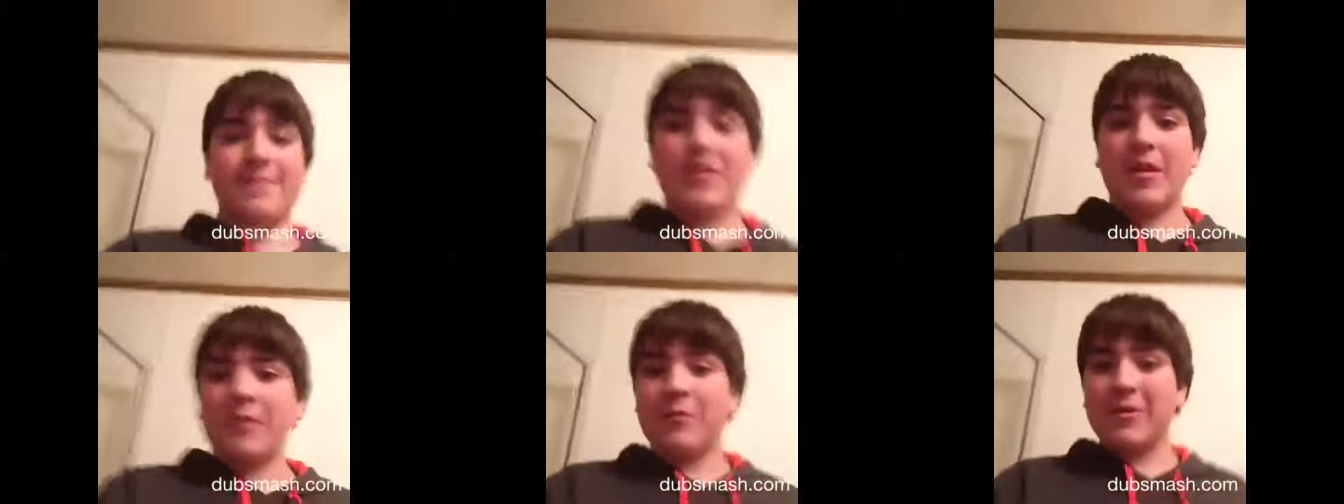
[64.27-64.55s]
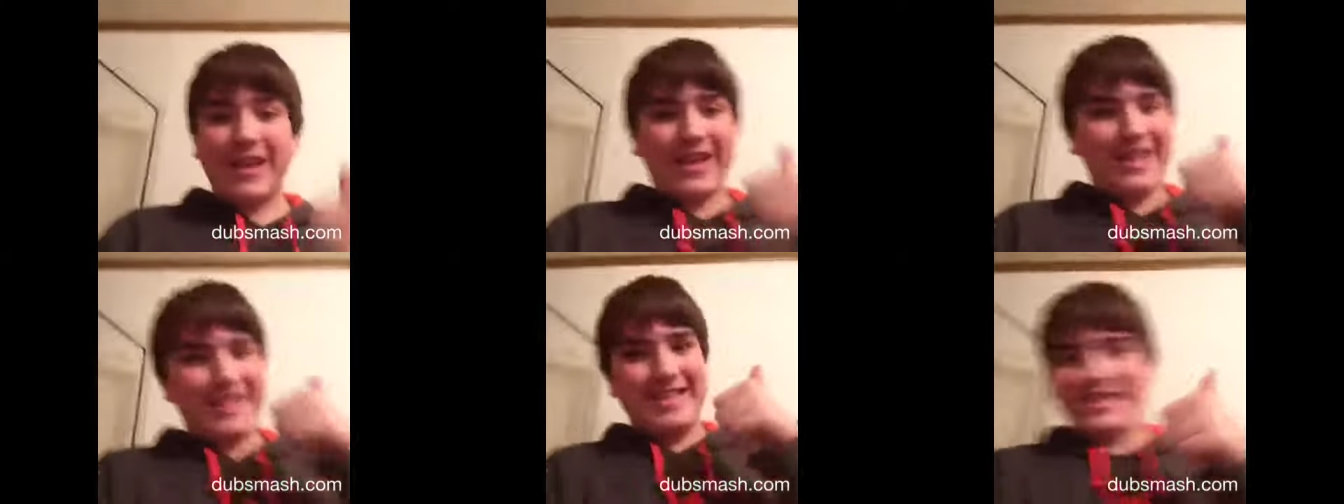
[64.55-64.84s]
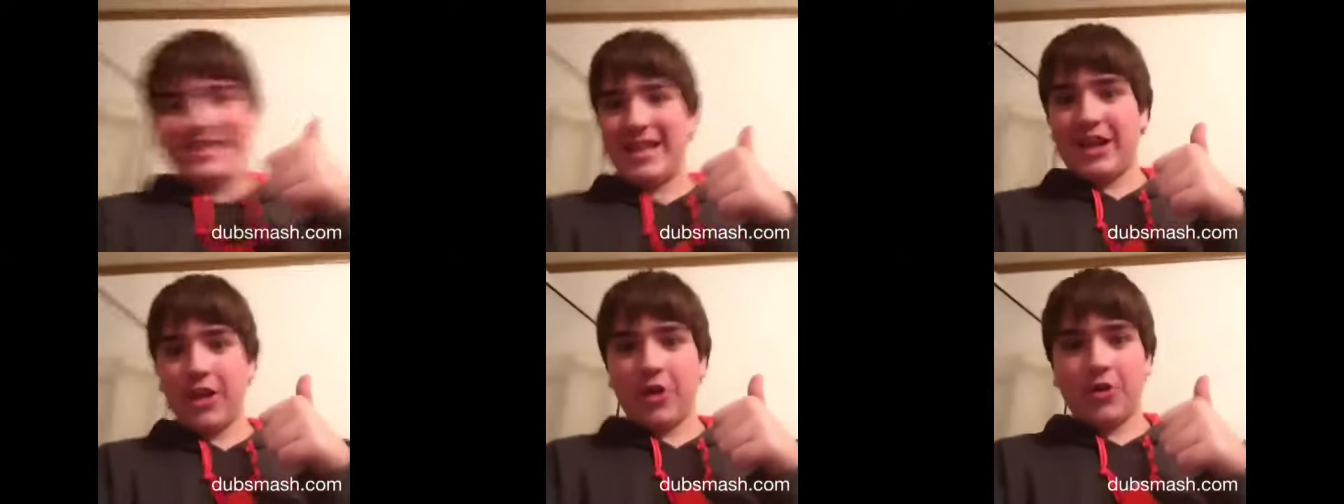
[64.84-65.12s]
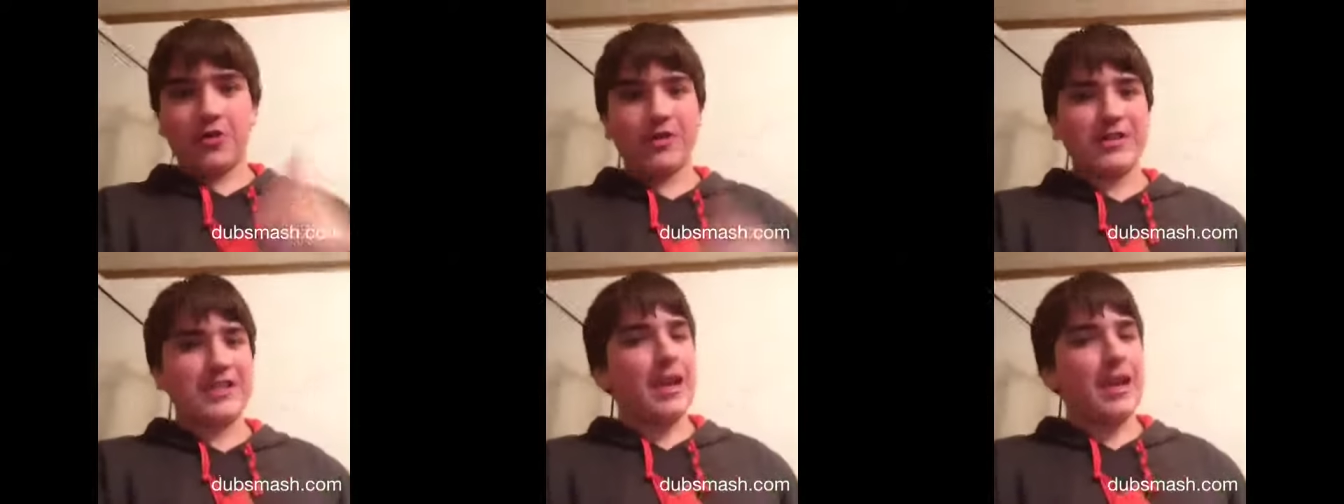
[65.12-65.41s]
glad he's
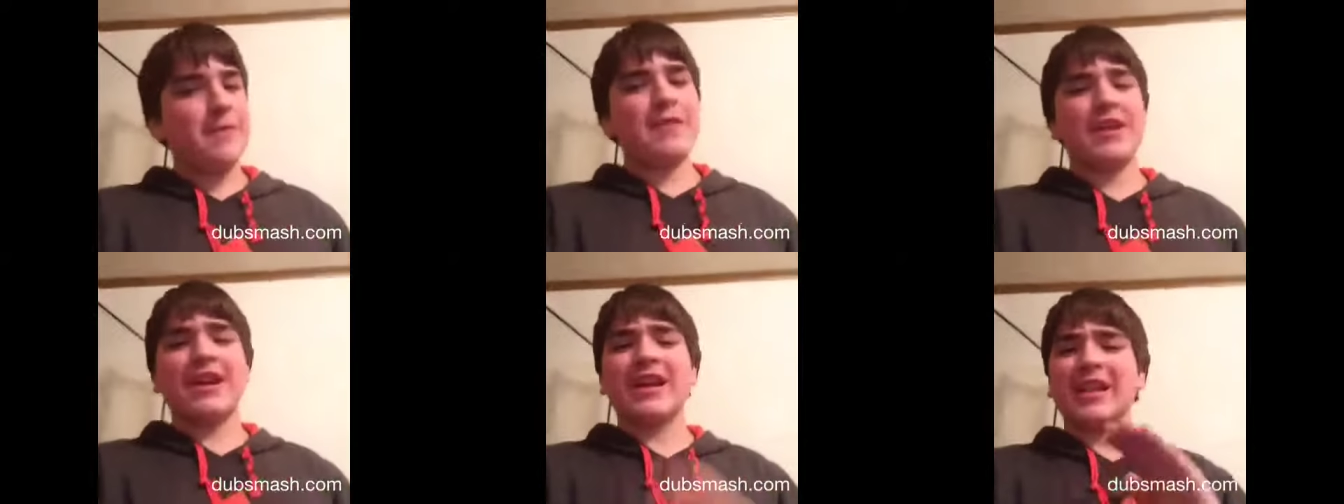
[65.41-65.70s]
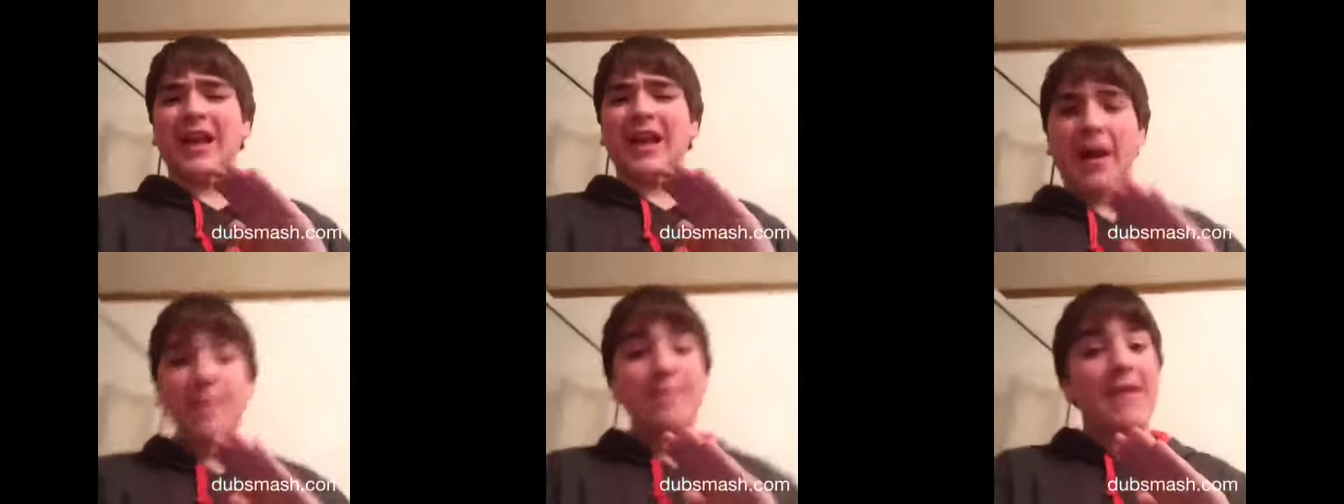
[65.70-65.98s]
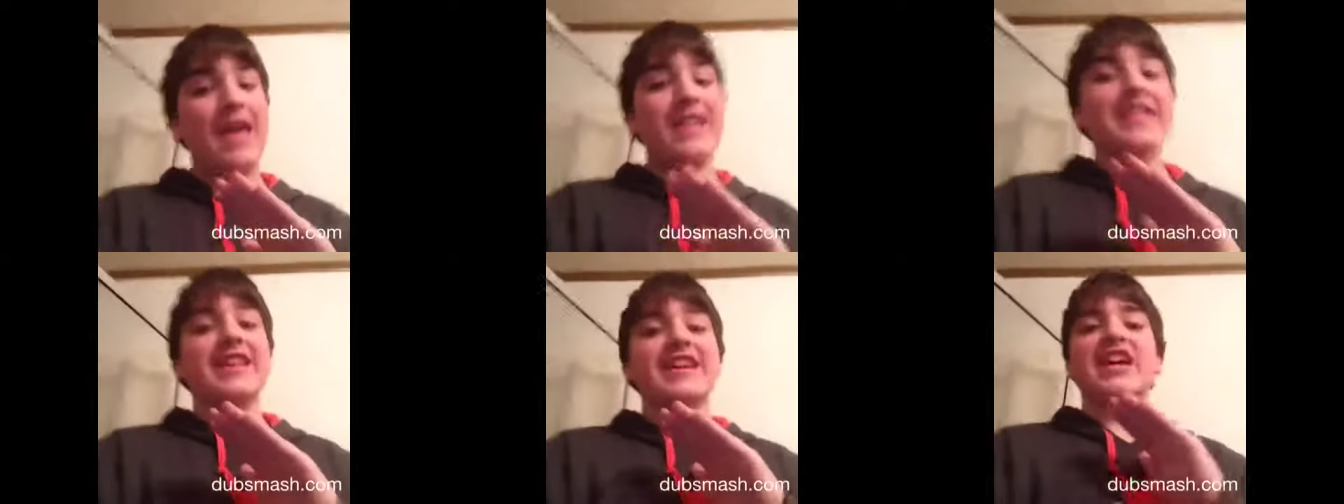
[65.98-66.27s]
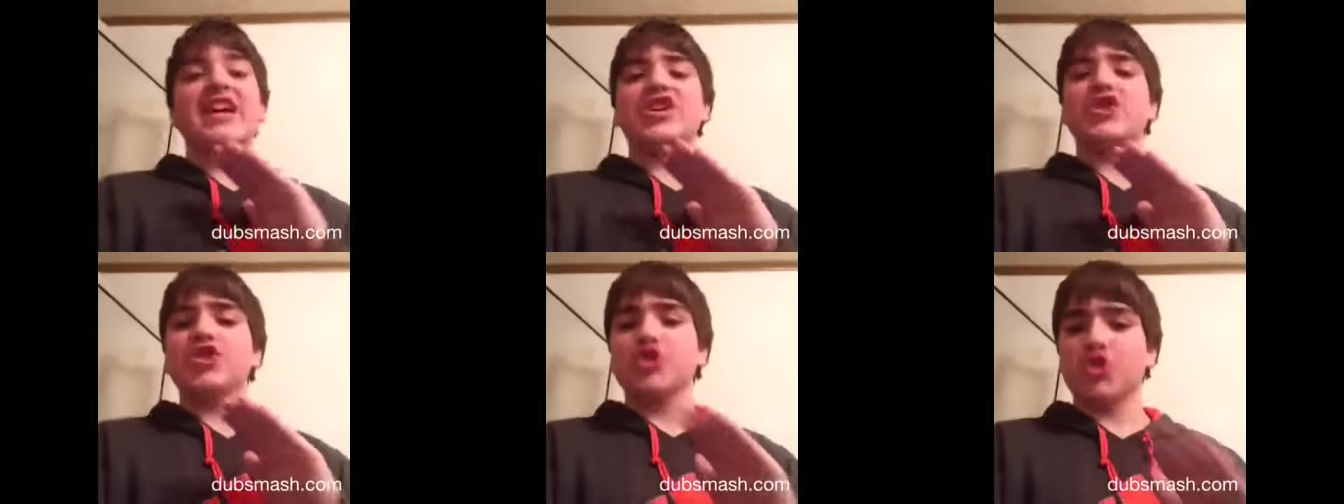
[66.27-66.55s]
single because I'm going to climb that
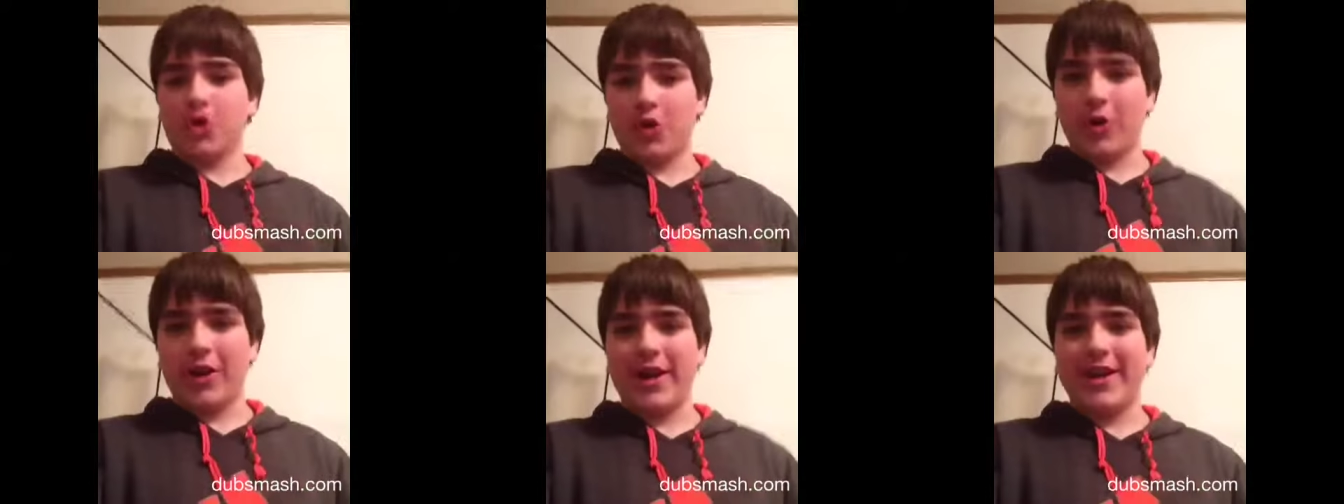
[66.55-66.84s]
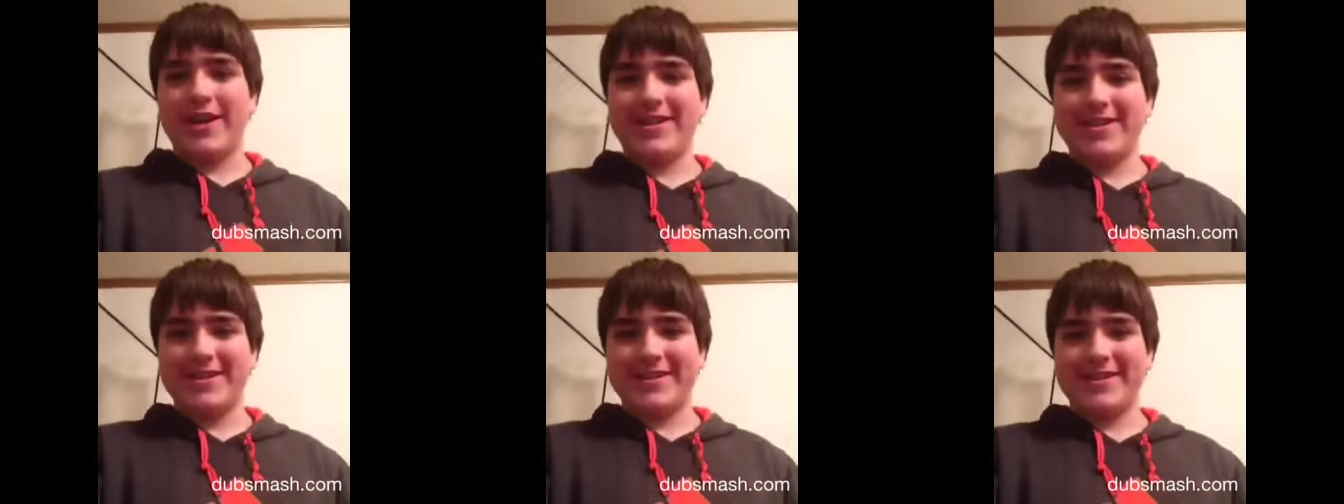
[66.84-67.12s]
like a tree.